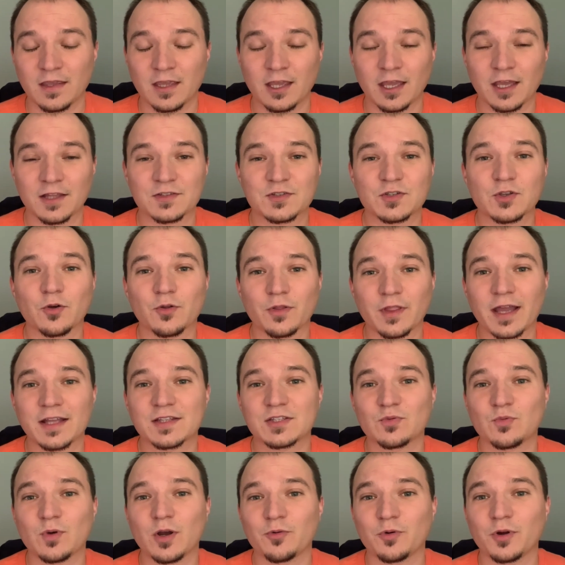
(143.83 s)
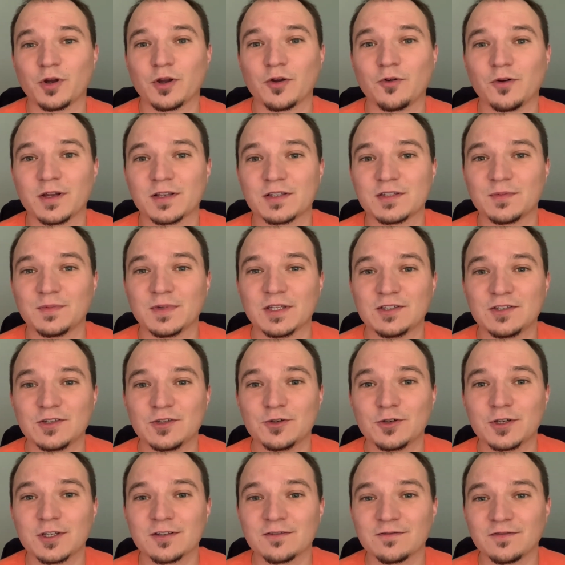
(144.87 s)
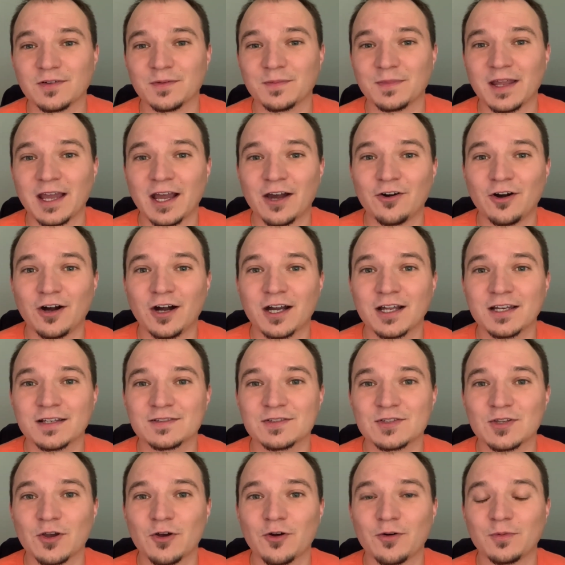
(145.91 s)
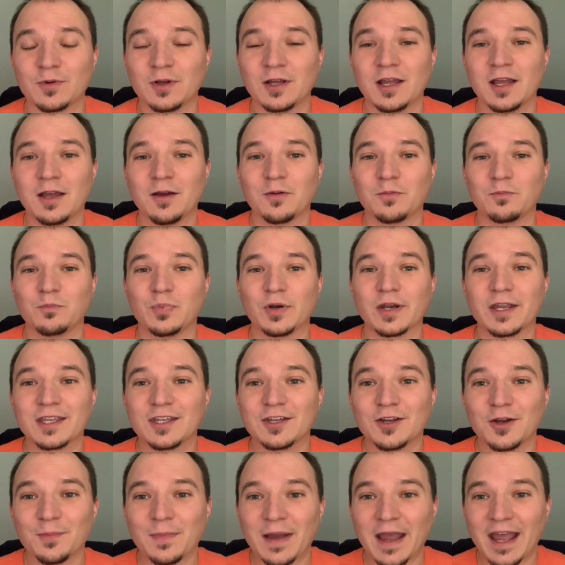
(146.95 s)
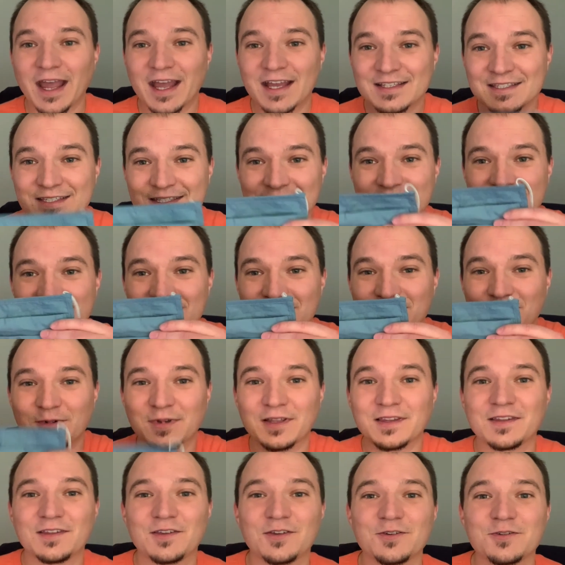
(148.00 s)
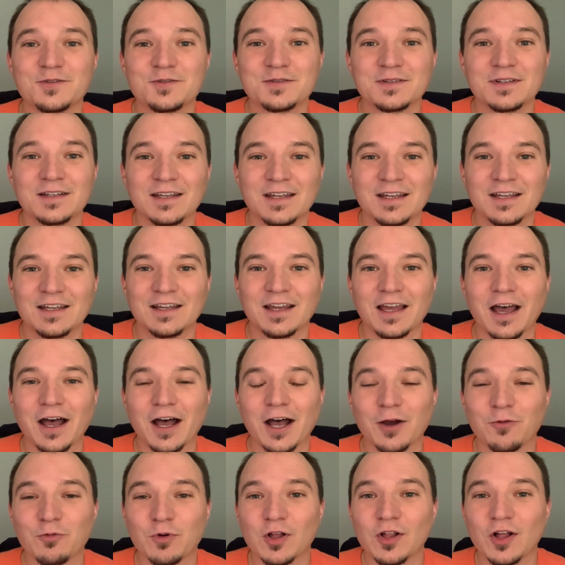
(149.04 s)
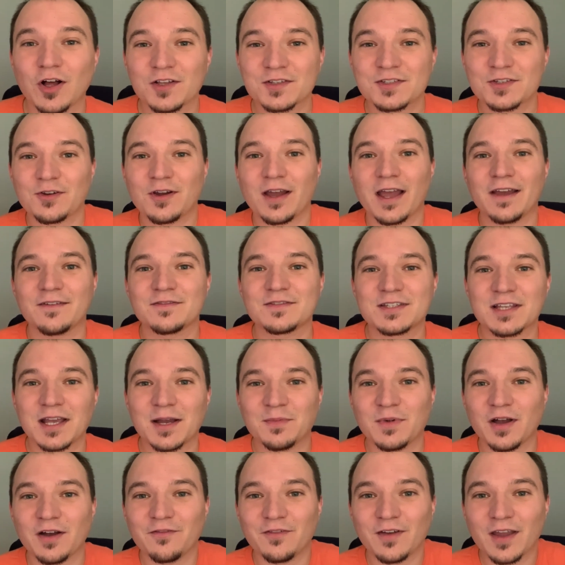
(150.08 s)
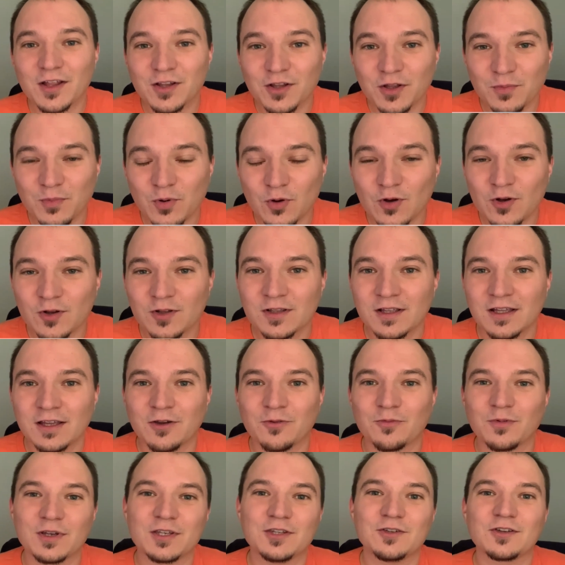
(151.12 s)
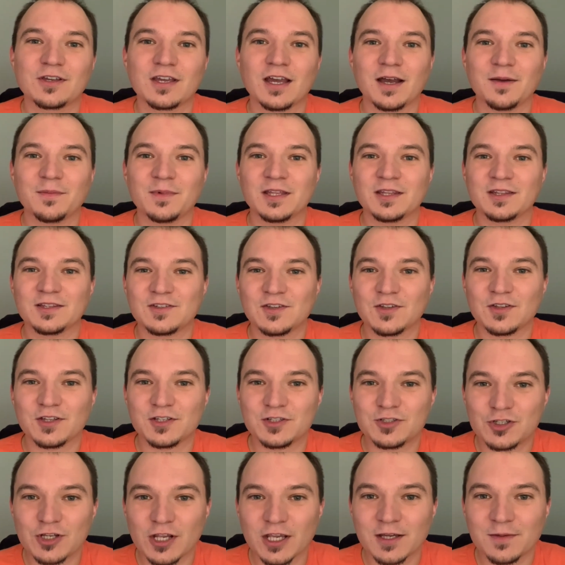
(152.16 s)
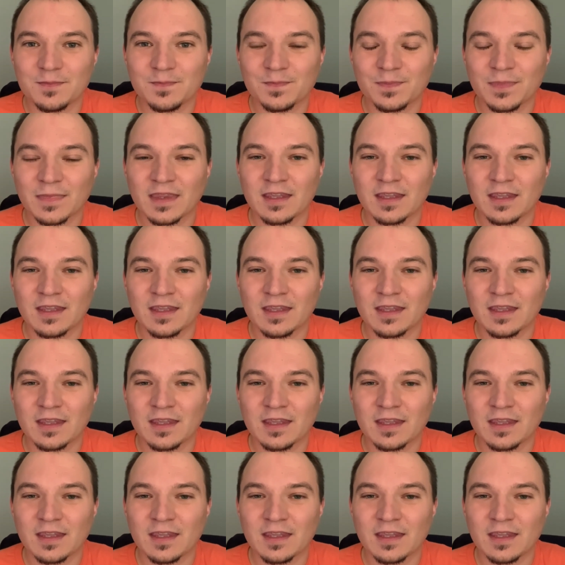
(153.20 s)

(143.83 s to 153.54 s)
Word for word: And so that's what we're going to be doing from now on. So Bring your masks with you. Uh, we'll also have some available when you come into the gym.